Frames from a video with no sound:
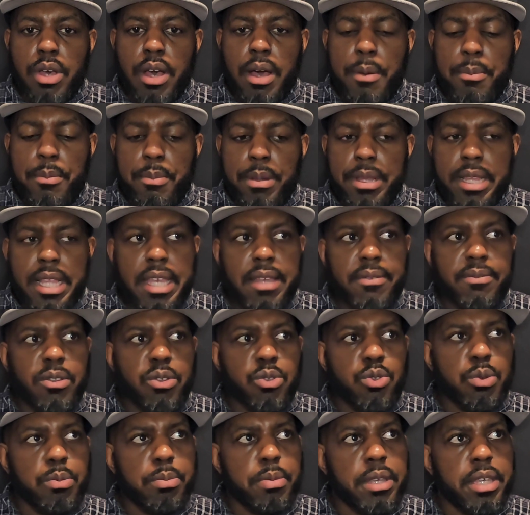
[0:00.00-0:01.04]
I believe
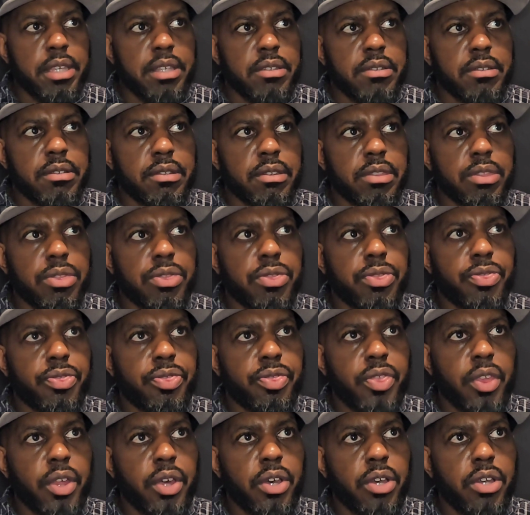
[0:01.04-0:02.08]
this will be his
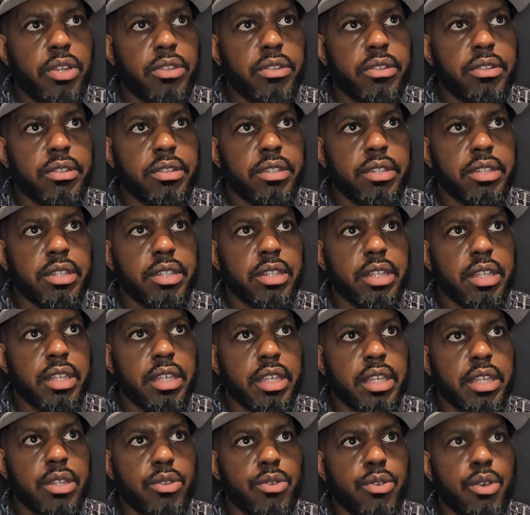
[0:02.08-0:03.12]
third,
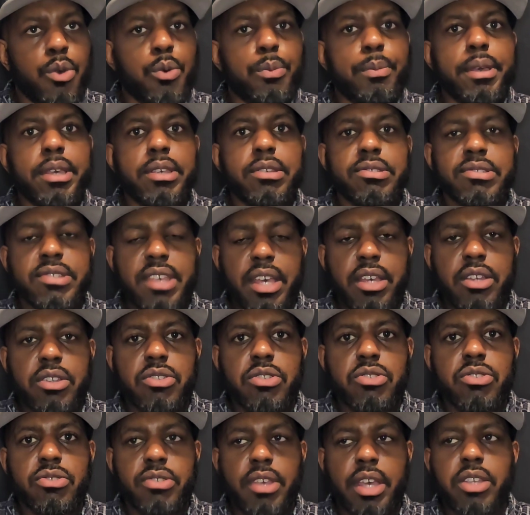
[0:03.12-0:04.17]
it will be his
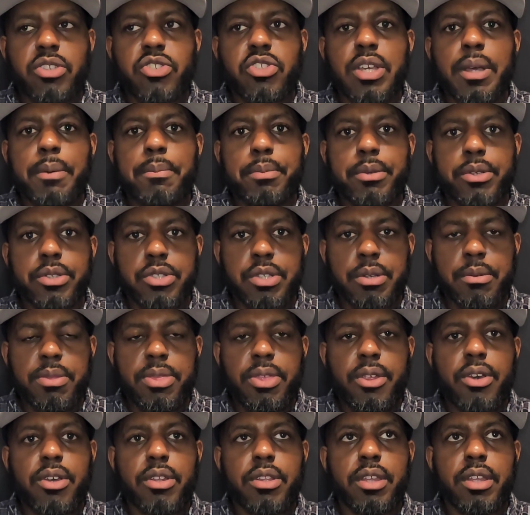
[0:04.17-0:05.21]
second championship,
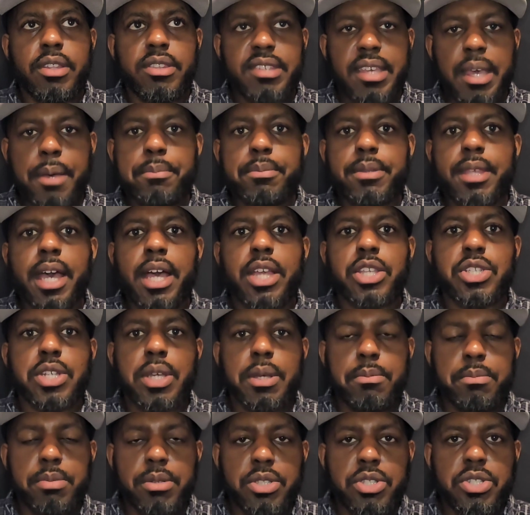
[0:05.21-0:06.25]
third attempt at a
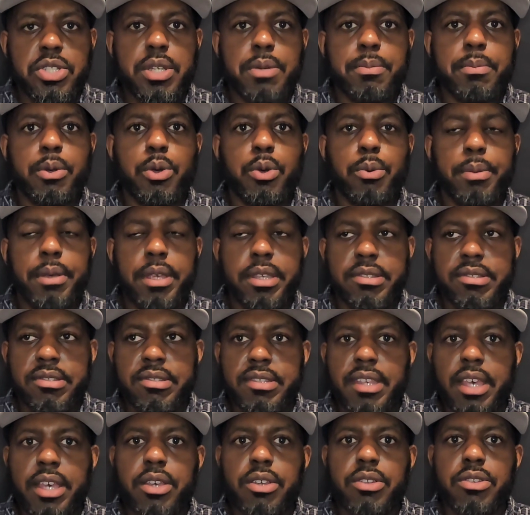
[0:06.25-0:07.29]
championship. It will be his
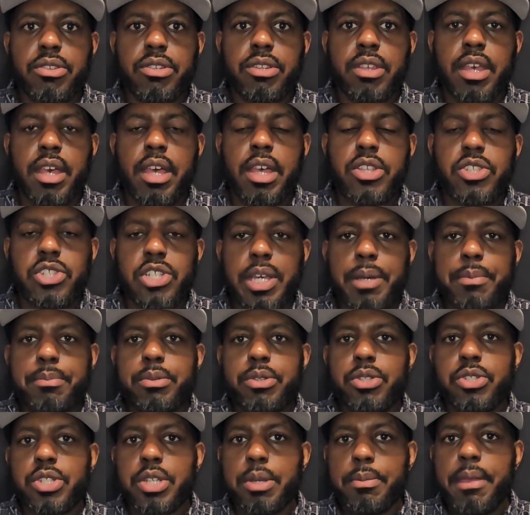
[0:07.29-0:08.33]
second
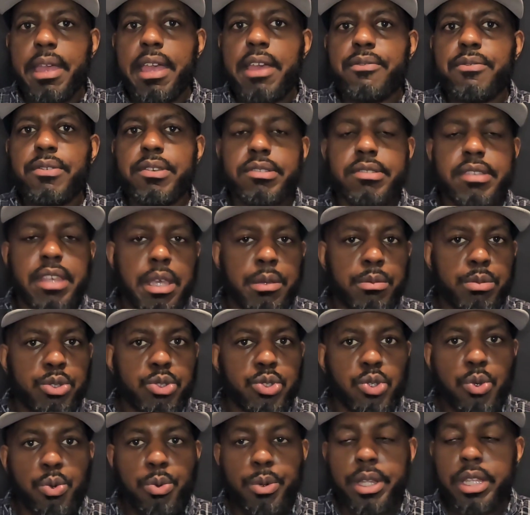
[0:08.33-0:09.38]
championship if he's able
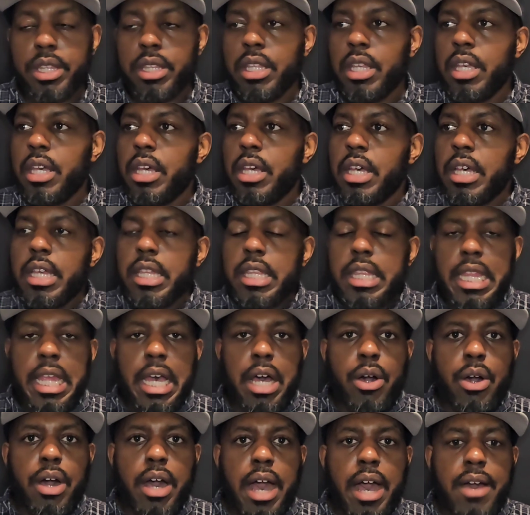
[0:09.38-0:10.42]
to win.
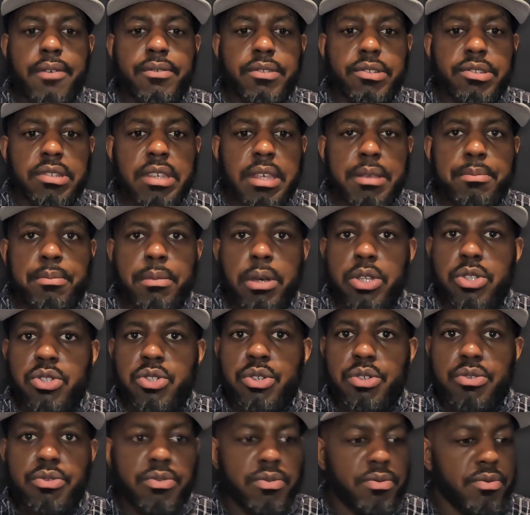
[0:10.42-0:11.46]
Now, I haven't seen much
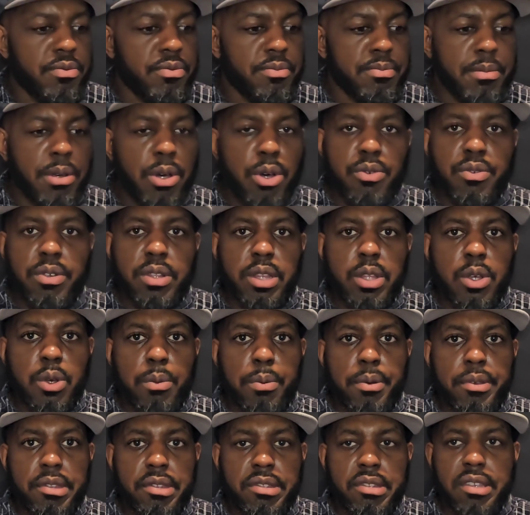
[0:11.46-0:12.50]
of Melvin
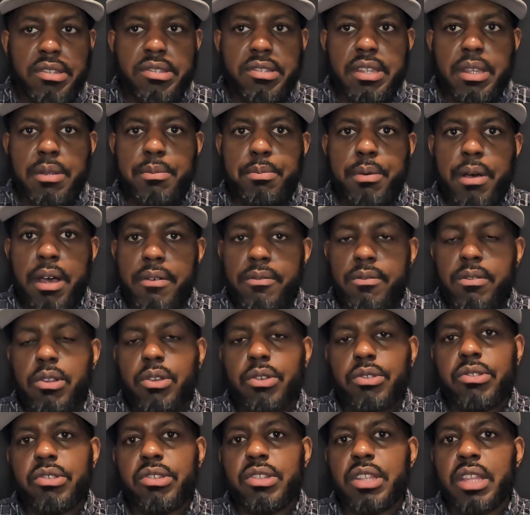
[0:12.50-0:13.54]
Lopez, as I said, but I've
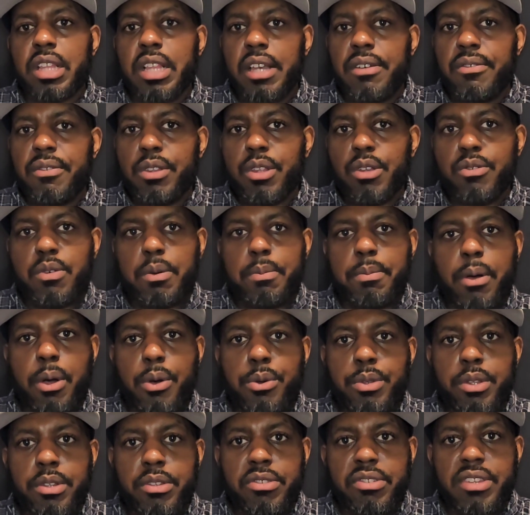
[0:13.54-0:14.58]
looked at the level of
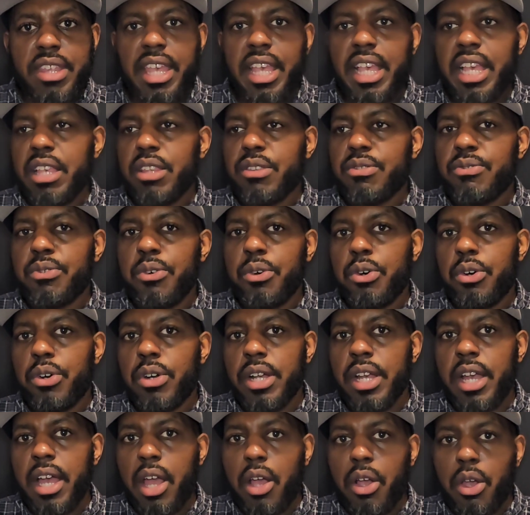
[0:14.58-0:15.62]
opponents that he's fought
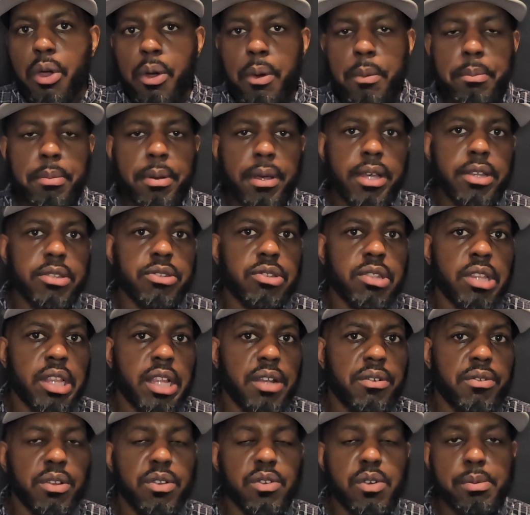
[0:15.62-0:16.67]
compared to the
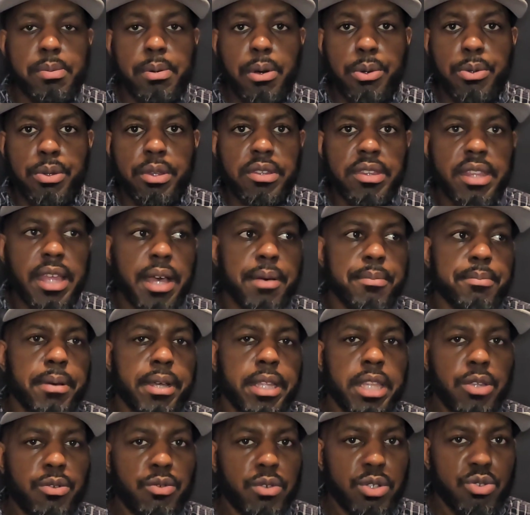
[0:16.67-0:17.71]
level of opponent that
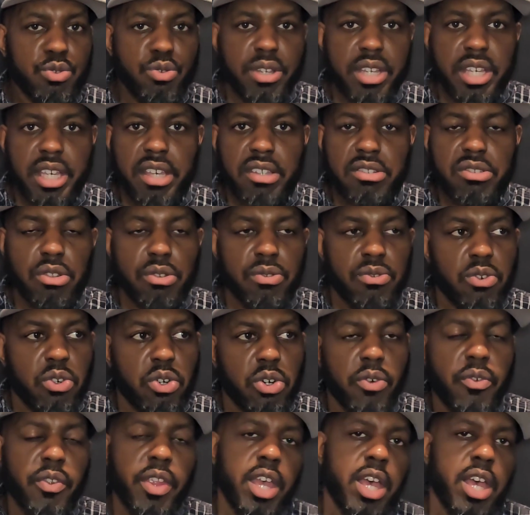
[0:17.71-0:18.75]
Manny Rodriguez has fought.